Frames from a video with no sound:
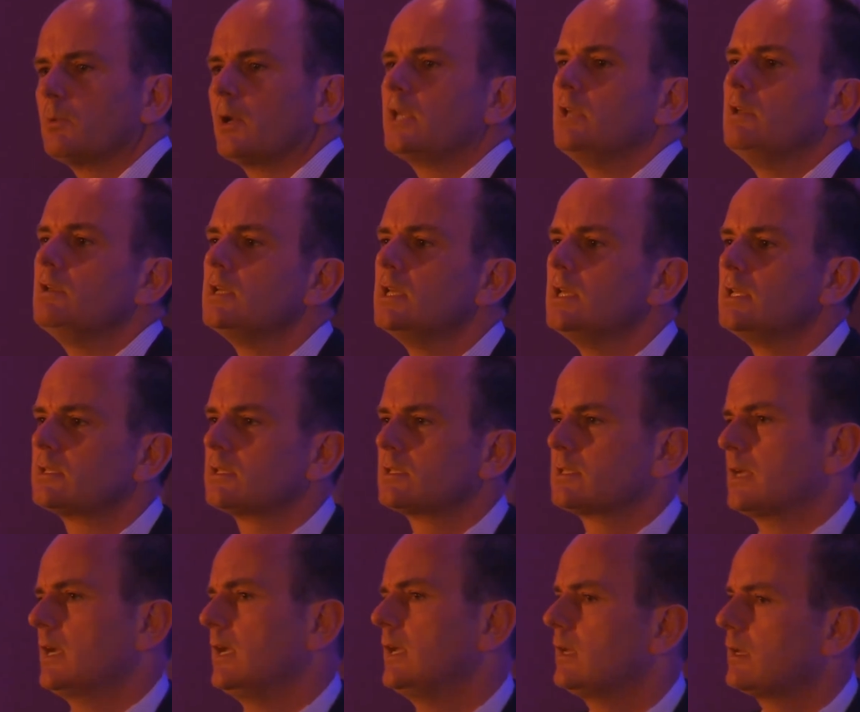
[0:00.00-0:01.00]
where you need to
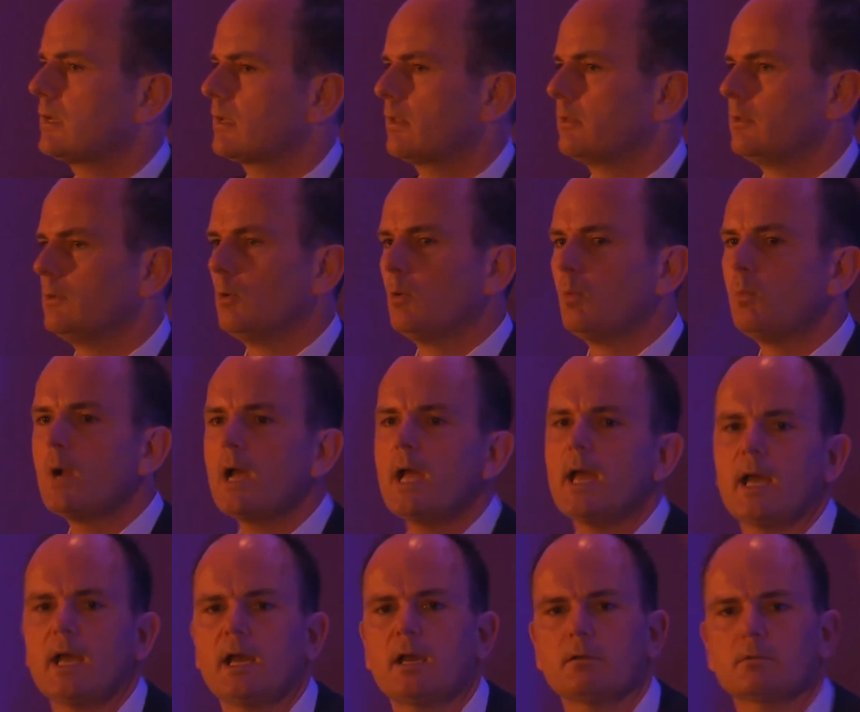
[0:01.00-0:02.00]
take your
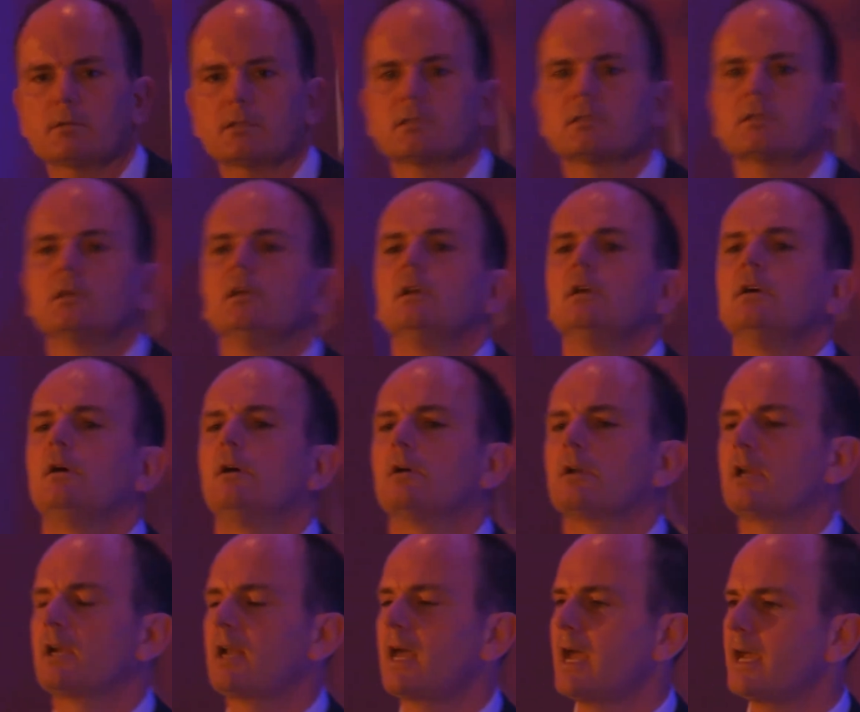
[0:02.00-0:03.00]
warehouse on
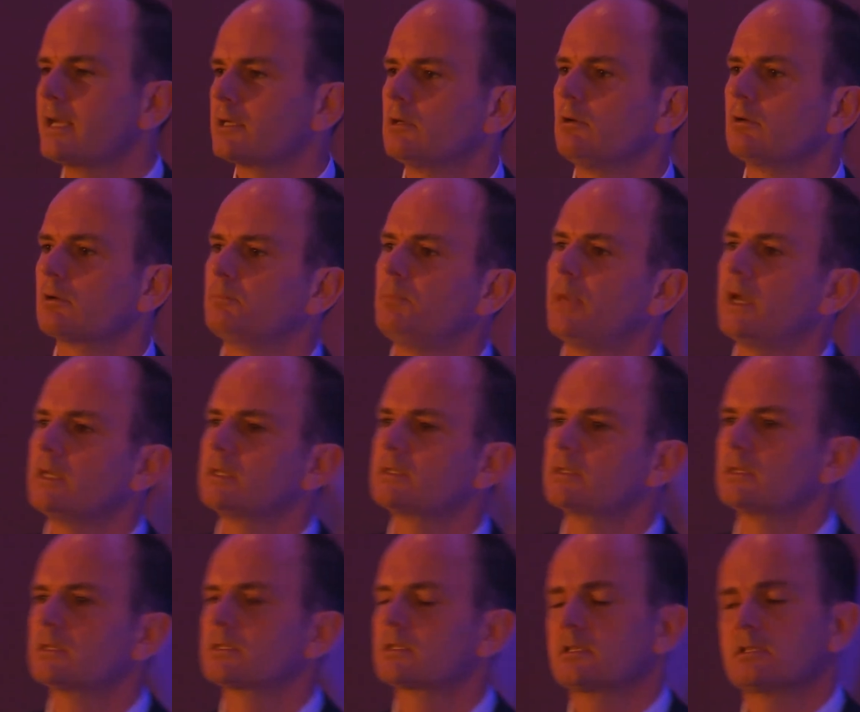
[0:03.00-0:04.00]
an ad hoc
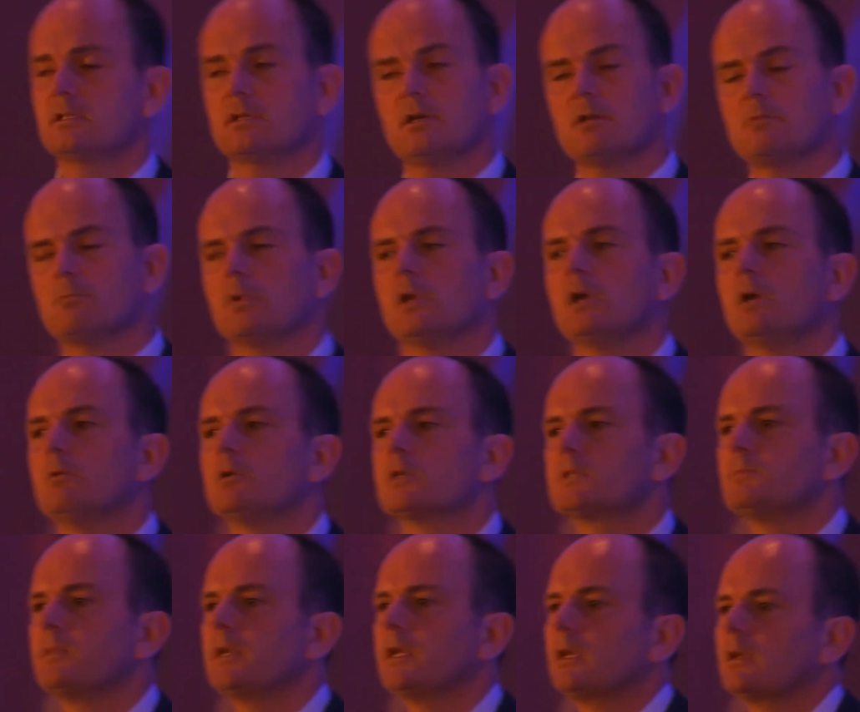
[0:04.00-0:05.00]
basis because you don't know what's
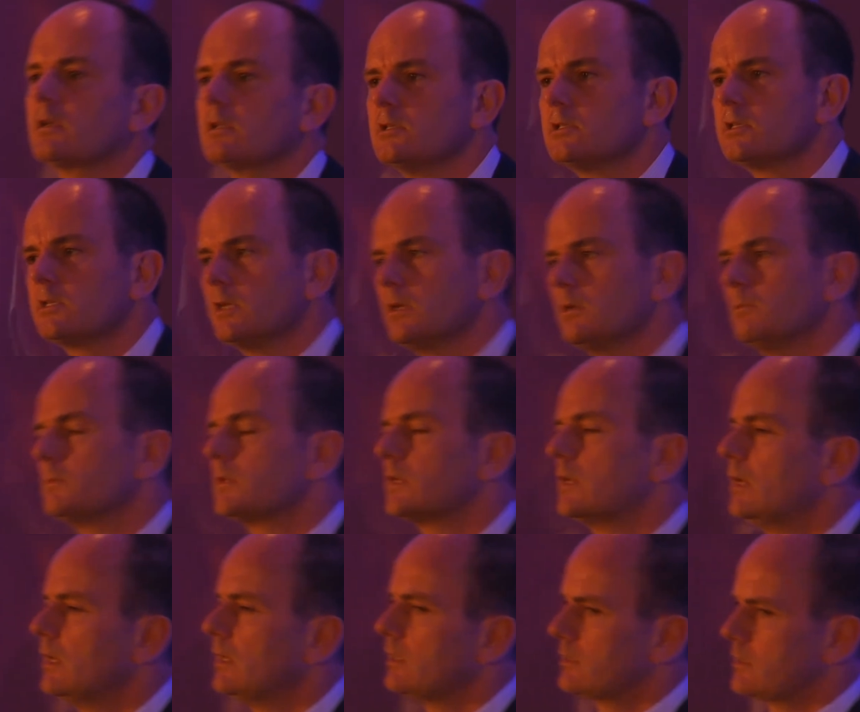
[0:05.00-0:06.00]
being consumed
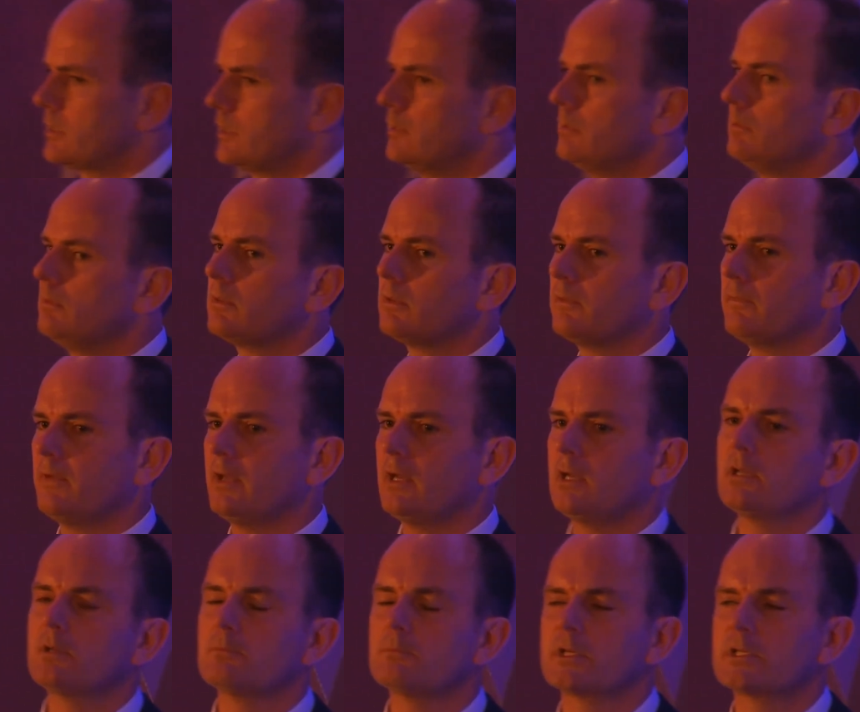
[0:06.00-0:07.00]
to the
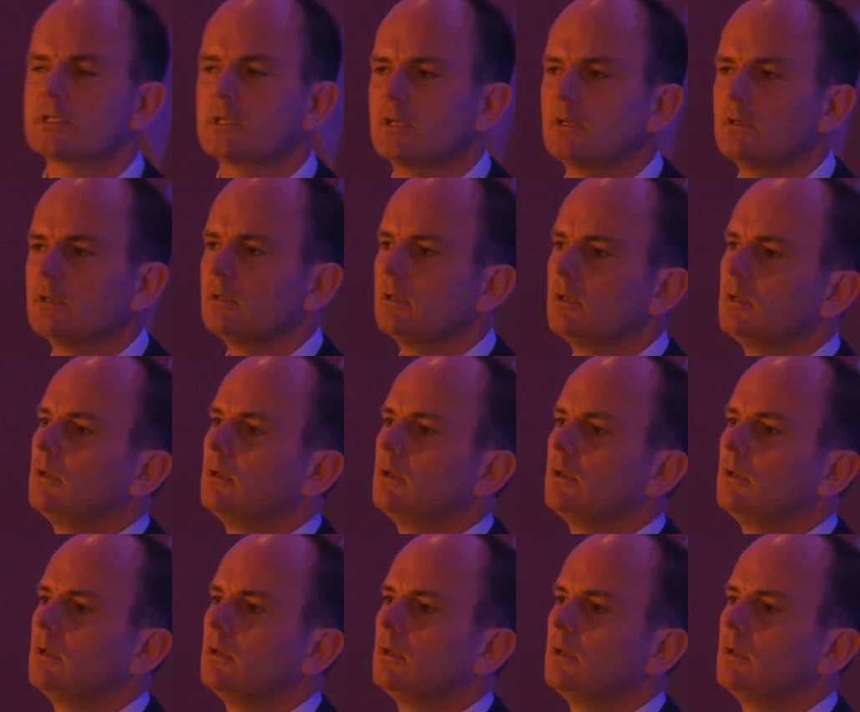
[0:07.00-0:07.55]
vending machine.